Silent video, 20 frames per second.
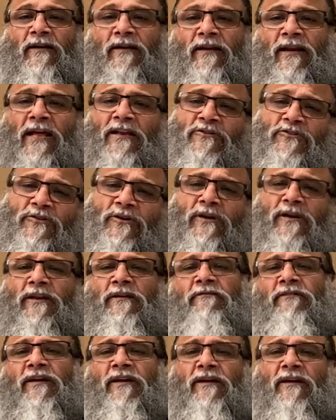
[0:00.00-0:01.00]

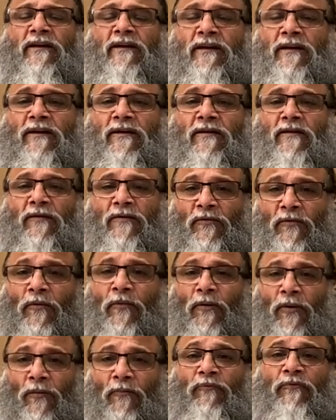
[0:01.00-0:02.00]
naturally we
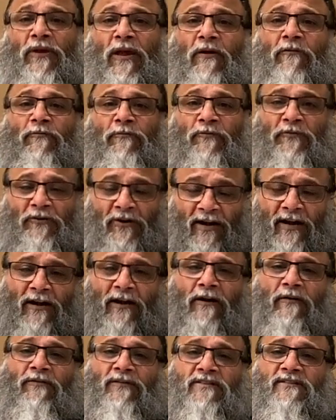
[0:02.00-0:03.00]
we have
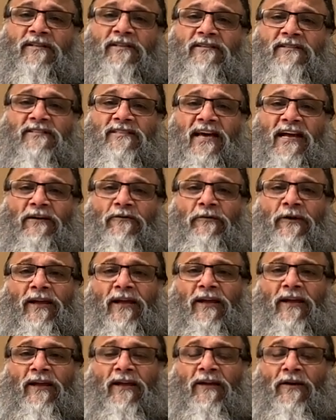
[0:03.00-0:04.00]
trained ourselves that
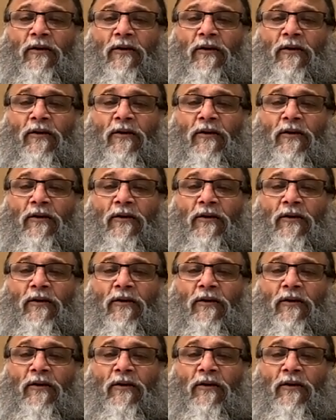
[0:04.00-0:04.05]
way.